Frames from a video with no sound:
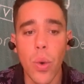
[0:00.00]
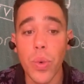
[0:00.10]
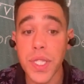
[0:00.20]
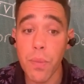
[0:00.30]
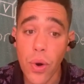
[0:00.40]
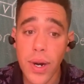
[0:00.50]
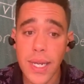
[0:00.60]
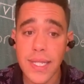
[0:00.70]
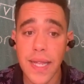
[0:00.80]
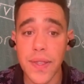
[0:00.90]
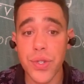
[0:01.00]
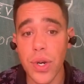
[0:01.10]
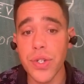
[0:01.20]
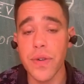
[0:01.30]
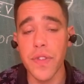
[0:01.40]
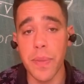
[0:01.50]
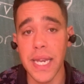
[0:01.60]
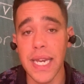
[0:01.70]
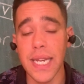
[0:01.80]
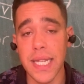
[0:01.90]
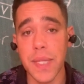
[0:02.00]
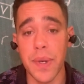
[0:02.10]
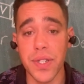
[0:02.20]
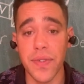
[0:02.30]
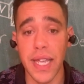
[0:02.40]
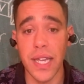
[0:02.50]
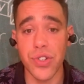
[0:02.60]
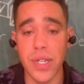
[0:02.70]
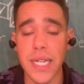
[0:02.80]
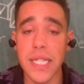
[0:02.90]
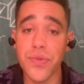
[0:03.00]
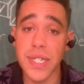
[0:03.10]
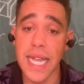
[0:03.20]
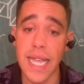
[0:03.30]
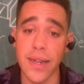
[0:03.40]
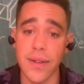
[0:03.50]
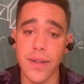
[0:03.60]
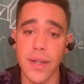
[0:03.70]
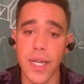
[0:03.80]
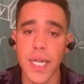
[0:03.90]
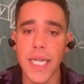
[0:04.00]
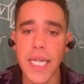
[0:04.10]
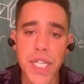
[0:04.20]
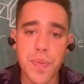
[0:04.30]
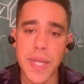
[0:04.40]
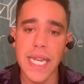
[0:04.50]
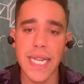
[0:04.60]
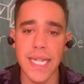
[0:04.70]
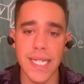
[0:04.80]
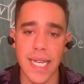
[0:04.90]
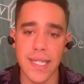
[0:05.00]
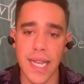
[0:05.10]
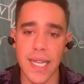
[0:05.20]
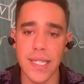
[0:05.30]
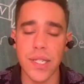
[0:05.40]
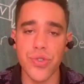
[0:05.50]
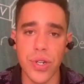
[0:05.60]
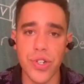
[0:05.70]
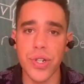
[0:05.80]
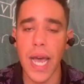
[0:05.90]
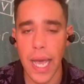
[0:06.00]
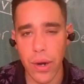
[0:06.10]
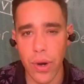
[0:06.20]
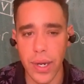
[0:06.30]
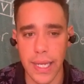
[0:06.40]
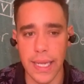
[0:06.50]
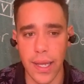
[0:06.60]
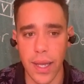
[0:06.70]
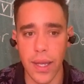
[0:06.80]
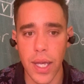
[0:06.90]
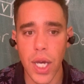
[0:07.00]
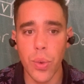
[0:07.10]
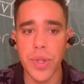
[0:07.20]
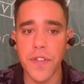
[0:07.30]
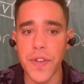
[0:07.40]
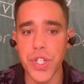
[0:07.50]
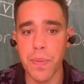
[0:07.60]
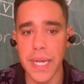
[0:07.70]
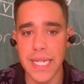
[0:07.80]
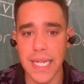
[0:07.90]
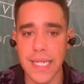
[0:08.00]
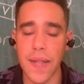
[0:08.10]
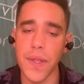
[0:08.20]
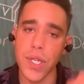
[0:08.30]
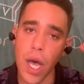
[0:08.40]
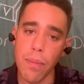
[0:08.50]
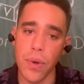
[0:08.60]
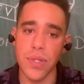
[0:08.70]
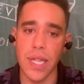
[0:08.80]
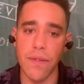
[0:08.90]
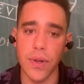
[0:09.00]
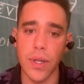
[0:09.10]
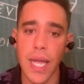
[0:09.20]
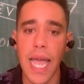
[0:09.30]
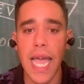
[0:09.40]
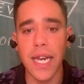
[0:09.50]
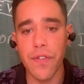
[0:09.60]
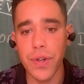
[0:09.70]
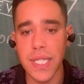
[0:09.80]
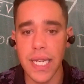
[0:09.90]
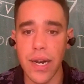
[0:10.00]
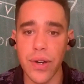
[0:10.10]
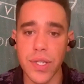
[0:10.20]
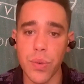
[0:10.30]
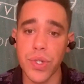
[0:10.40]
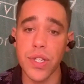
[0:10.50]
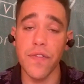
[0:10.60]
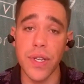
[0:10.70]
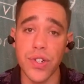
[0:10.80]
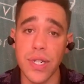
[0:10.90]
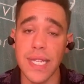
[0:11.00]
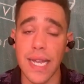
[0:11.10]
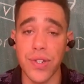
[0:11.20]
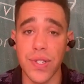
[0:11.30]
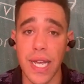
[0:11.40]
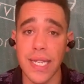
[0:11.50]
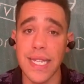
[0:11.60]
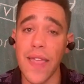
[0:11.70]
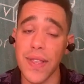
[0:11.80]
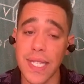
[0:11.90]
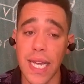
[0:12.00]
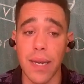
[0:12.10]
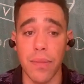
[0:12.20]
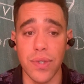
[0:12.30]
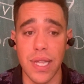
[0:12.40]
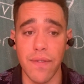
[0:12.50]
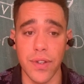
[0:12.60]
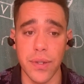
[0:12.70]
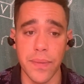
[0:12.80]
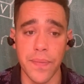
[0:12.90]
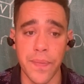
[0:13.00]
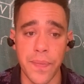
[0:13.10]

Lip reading: What's more is that the structure of the BDD specification is retained. Each BDD test case is structured hierarchically, with the feature being tested at the topmost level and different scenarios in which the feature is exercised at the secondmost level.